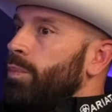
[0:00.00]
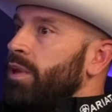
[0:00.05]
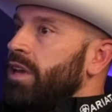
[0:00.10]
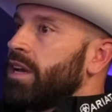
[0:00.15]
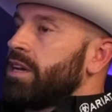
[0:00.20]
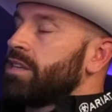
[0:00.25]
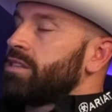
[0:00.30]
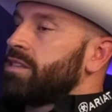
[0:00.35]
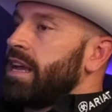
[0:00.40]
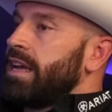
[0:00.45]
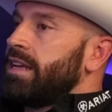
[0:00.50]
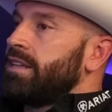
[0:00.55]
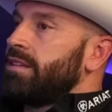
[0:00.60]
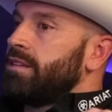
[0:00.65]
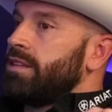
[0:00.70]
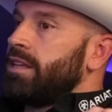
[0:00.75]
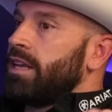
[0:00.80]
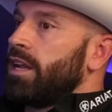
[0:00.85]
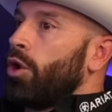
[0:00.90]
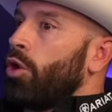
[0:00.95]
because they
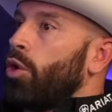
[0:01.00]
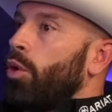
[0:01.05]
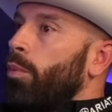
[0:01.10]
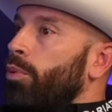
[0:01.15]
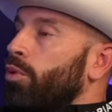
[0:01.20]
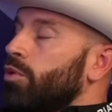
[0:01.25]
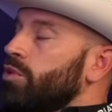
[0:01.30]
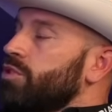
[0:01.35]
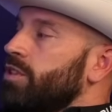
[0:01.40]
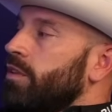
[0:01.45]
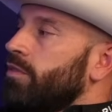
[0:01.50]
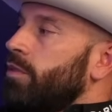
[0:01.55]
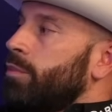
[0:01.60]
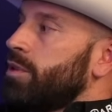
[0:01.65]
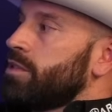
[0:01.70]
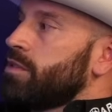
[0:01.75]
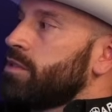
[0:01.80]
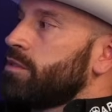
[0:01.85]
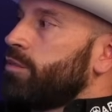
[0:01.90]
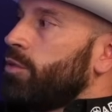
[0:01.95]
did a whole portion of the
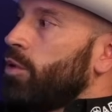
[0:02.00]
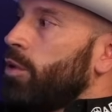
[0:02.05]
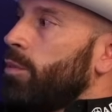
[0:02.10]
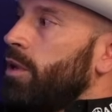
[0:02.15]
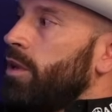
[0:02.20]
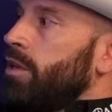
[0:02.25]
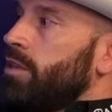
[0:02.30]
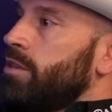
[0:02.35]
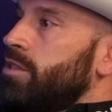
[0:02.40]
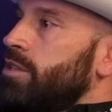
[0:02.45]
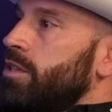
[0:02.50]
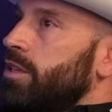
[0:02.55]
business for me,